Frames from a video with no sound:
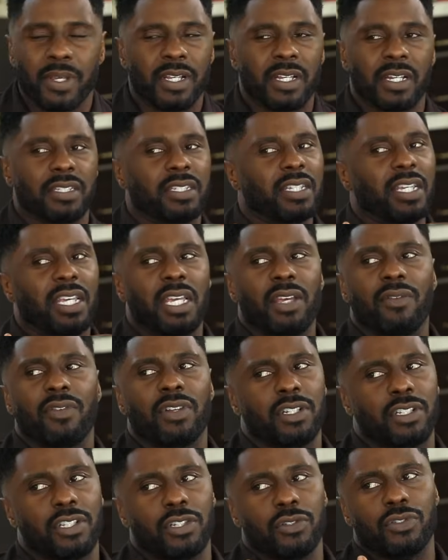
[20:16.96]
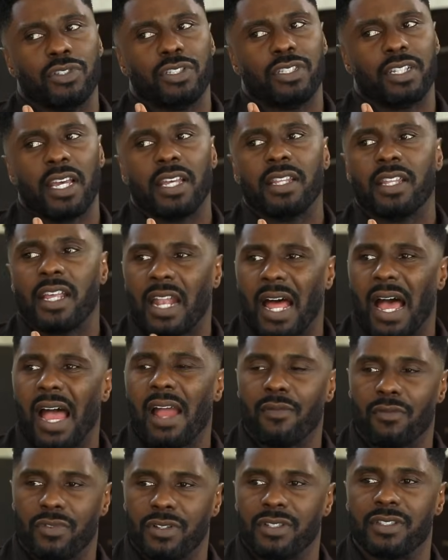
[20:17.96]
Because even to say that
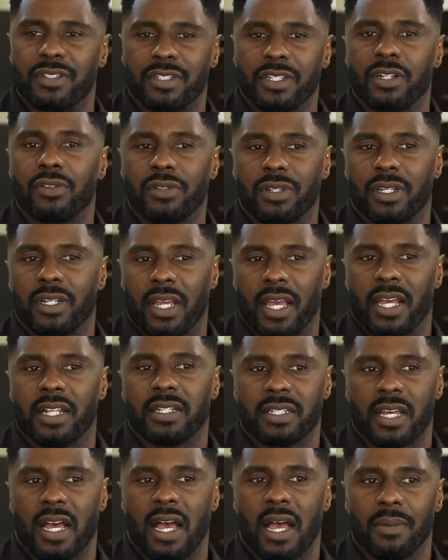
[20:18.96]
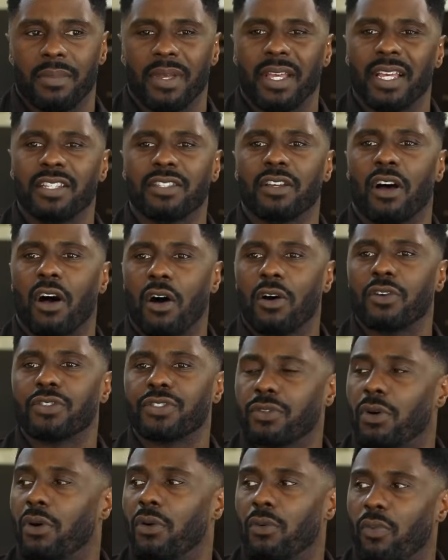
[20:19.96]
I'm resilient at times is
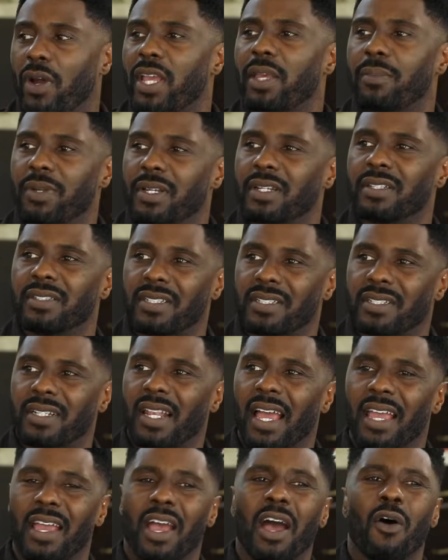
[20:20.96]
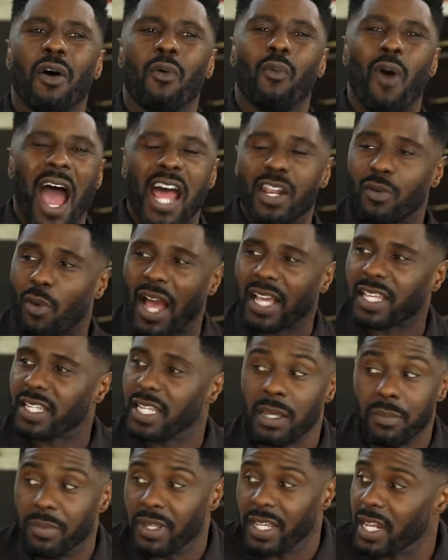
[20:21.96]
also a weight because it's like, why do I
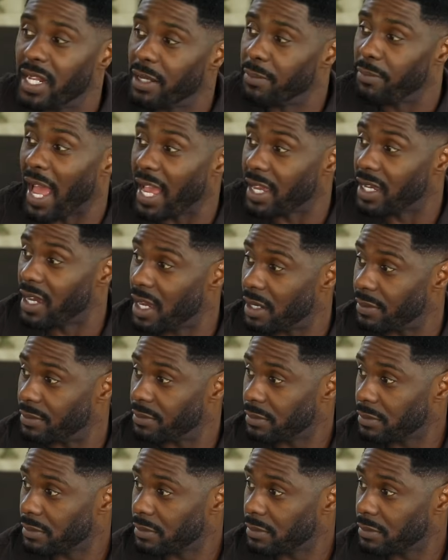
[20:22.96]
keep getting back up?